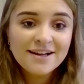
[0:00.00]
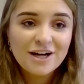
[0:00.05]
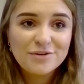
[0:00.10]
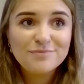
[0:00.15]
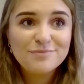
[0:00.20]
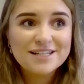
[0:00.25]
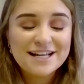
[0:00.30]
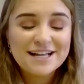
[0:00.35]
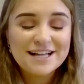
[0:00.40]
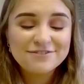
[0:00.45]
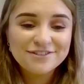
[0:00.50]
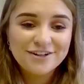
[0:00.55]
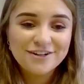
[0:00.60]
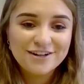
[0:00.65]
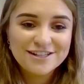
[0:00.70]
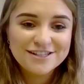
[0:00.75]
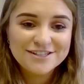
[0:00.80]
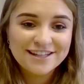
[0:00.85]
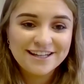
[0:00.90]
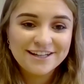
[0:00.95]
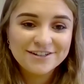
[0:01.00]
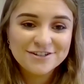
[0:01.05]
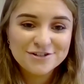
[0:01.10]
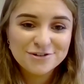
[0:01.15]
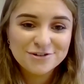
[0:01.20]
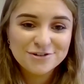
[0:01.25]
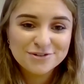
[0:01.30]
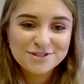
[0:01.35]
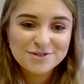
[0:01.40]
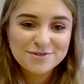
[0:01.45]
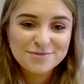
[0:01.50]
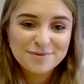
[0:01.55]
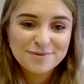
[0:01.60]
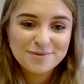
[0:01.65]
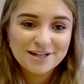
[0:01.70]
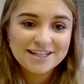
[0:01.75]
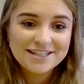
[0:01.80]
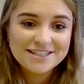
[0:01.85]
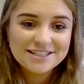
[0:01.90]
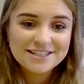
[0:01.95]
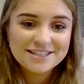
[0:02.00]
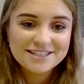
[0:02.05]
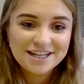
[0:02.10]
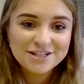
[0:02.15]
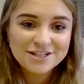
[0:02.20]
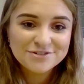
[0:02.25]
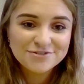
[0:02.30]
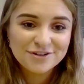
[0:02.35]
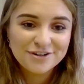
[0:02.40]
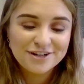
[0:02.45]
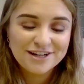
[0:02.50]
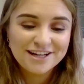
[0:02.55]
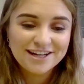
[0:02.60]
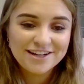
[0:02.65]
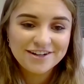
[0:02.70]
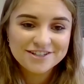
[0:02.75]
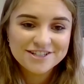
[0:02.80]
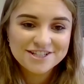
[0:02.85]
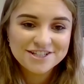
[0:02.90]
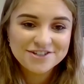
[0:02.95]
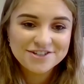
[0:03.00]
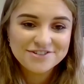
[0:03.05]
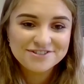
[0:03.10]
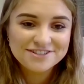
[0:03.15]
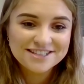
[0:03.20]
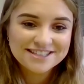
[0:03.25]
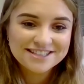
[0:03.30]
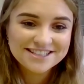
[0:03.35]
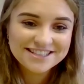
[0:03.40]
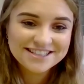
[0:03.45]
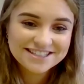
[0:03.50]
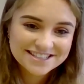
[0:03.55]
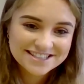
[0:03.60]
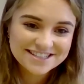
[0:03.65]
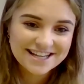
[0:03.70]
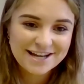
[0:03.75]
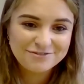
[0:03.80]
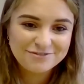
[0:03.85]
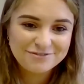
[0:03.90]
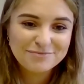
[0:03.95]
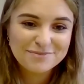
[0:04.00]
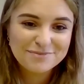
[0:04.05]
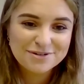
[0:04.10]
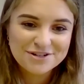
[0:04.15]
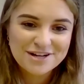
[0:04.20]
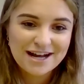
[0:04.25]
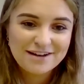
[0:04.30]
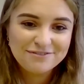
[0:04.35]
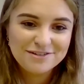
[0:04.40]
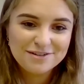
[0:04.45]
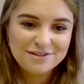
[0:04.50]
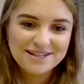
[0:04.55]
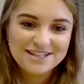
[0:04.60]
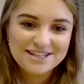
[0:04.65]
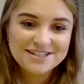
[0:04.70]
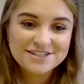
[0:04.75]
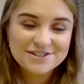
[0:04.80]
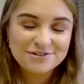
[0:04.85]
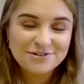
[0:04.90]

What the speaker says: I myself and the girls are thinking of going to Dubai to teach for a year or two and save up and travel a bit,